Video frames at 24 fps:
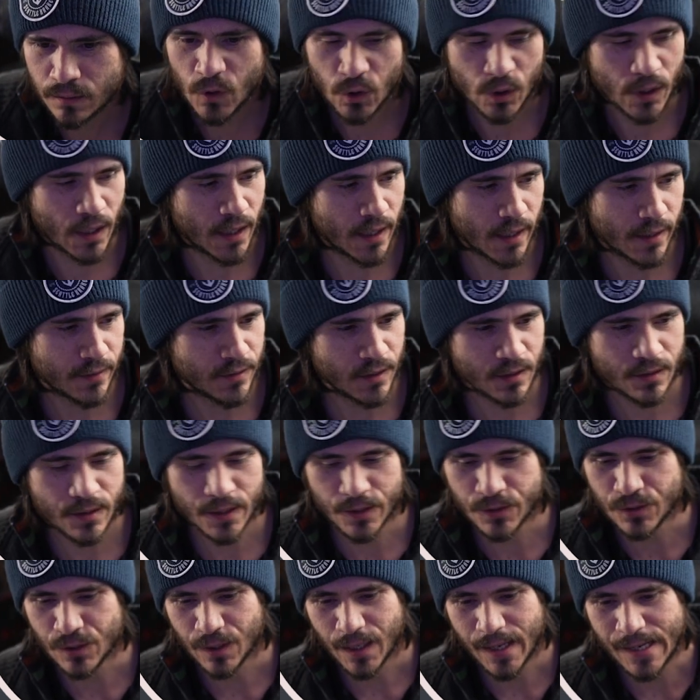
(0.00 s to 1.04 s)
Okay, I think
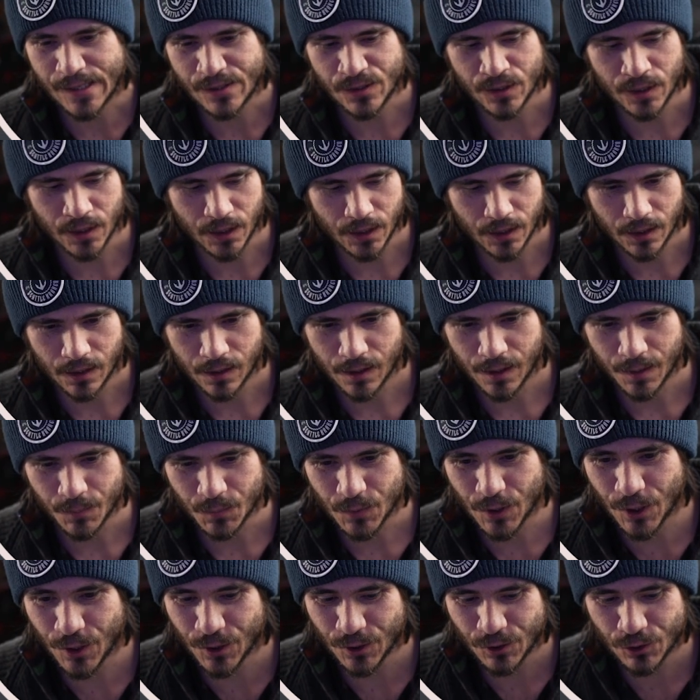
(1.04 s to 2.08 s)
that's the last thing
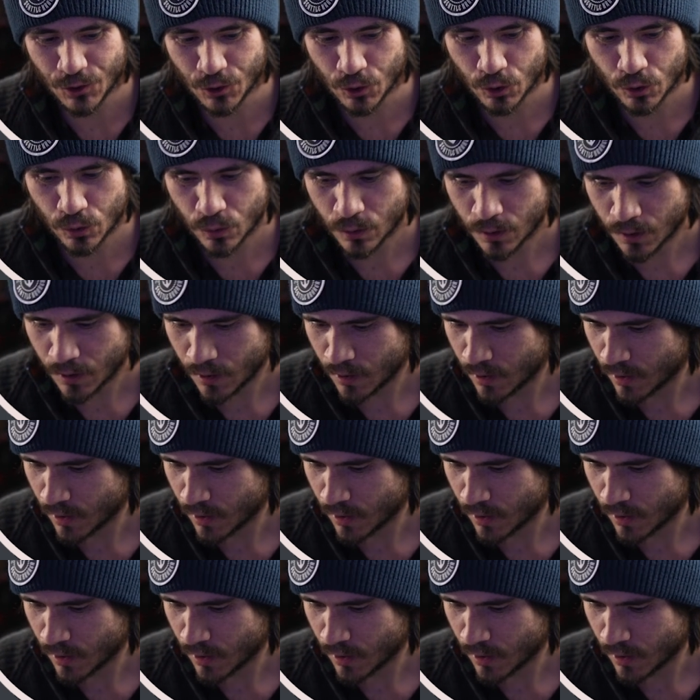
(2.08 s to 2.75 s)
I'm gonna do,